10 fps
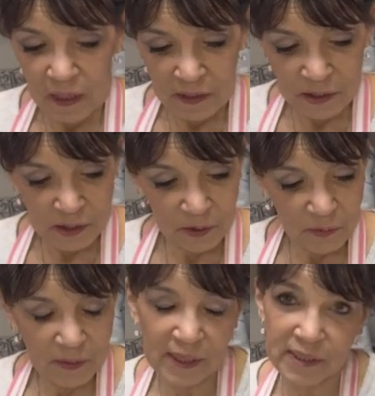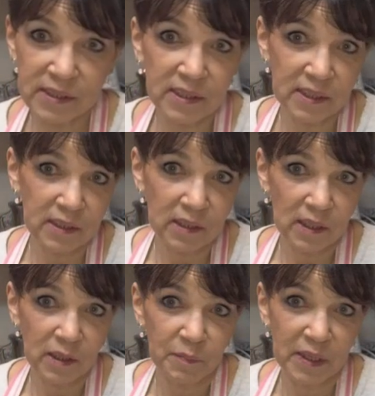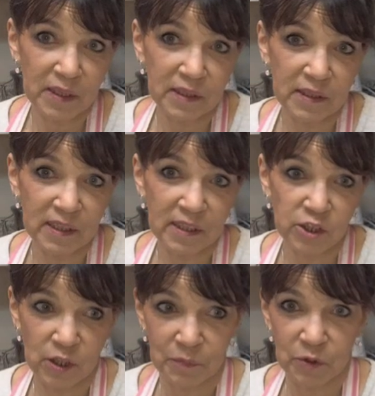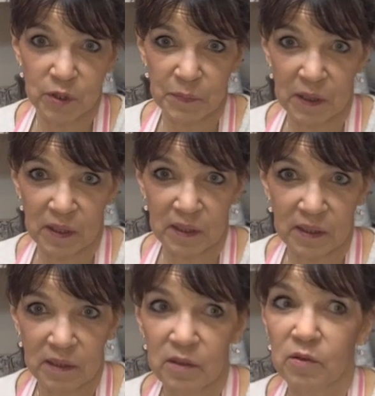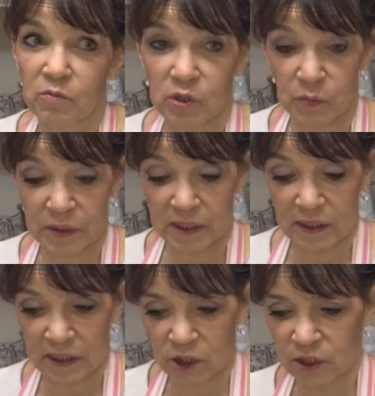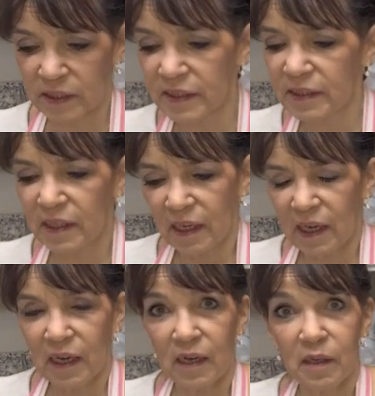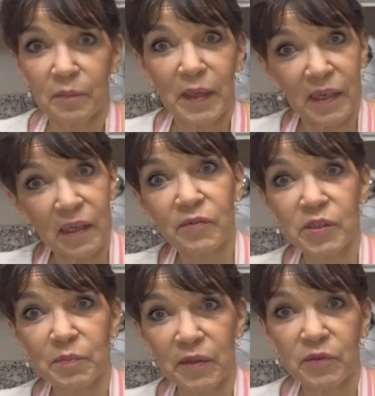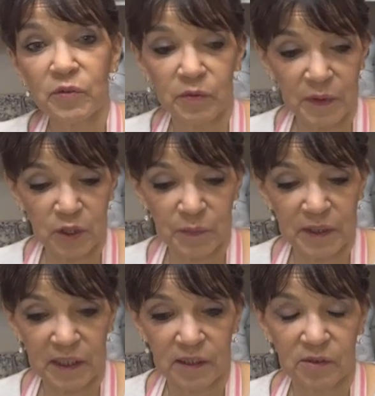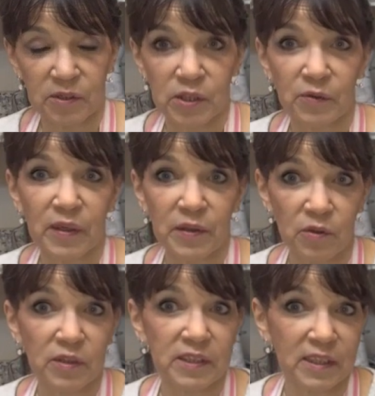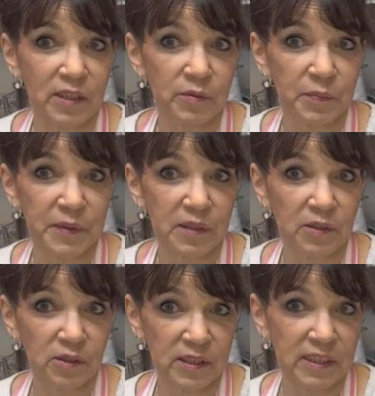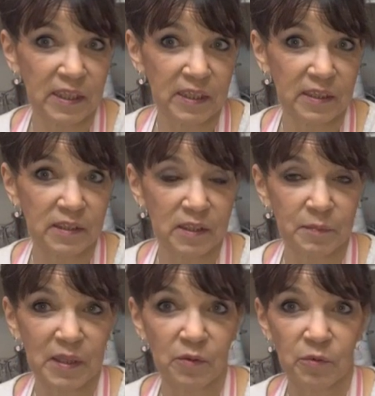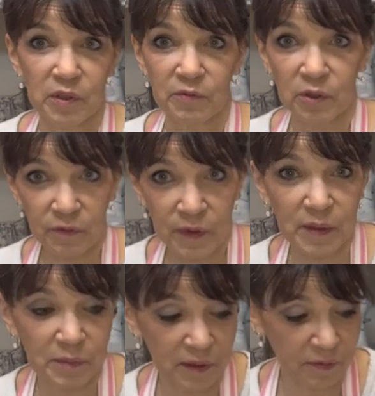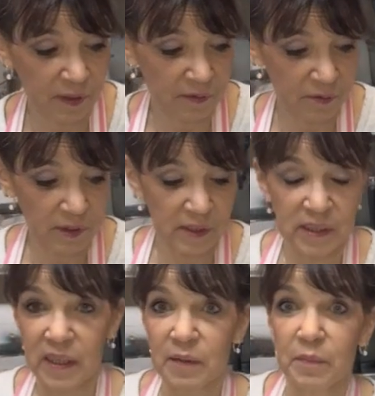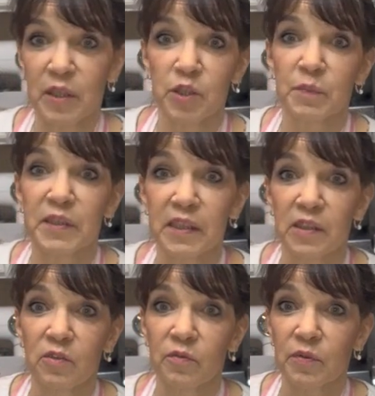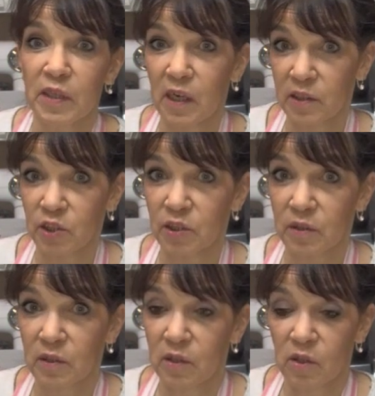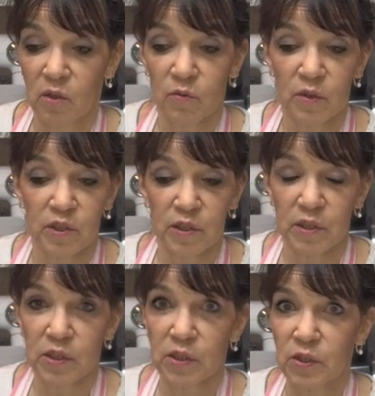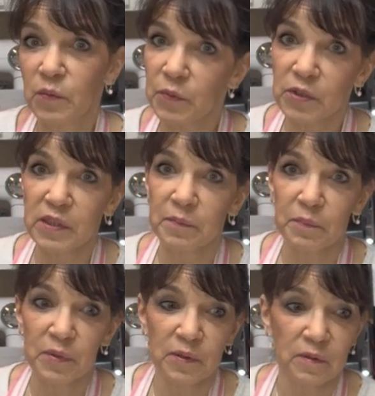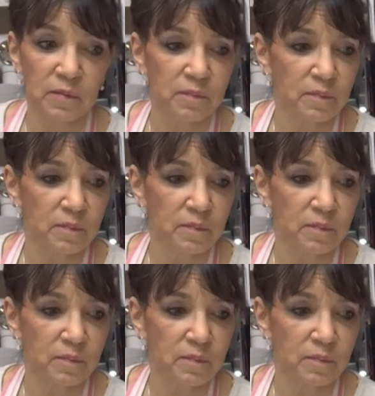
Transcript: So last night I made a shepherd's pie, which was delicious, and I have some leftover mashed potatoes, so I thought today would be a good day to make one of our family favorites, a mashed potato focaccia, which is super simple,